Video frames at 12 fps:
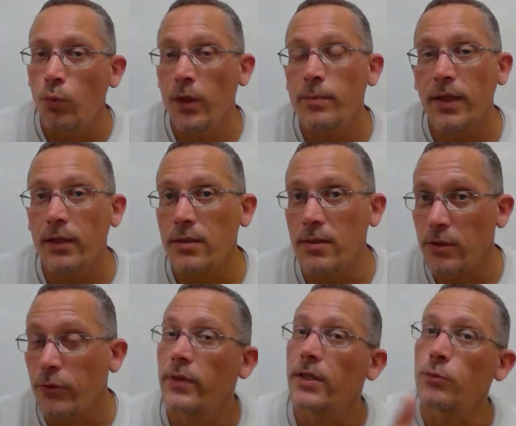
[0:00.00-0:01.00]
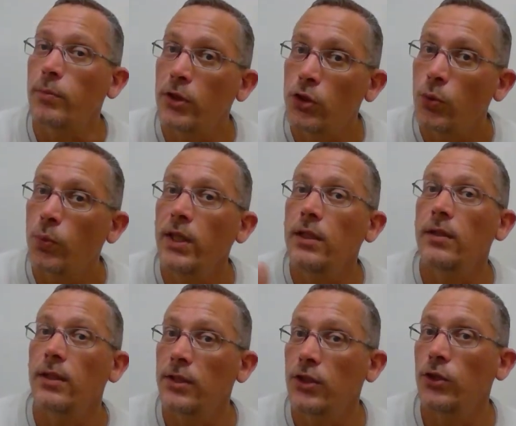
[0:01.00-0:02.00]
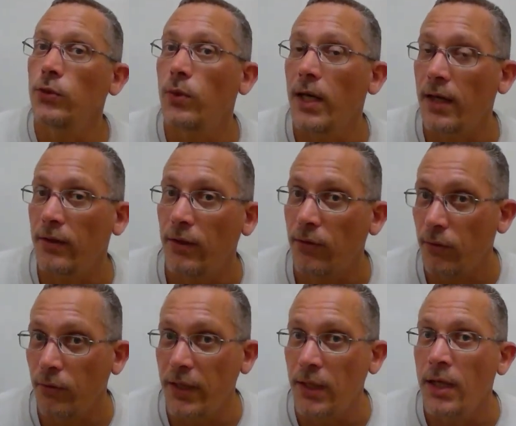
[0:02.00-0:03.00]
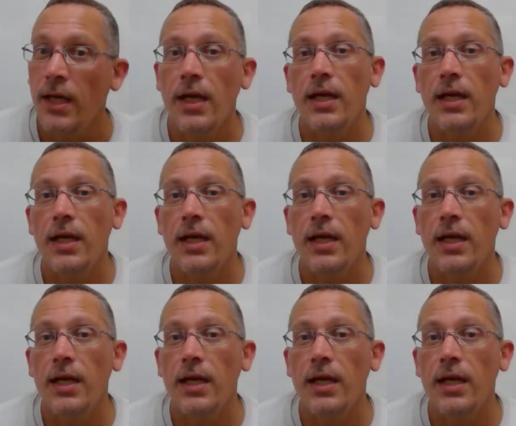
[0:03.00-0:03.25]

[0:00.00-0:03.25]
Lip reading: What about the zero that's between the 2 and the 3?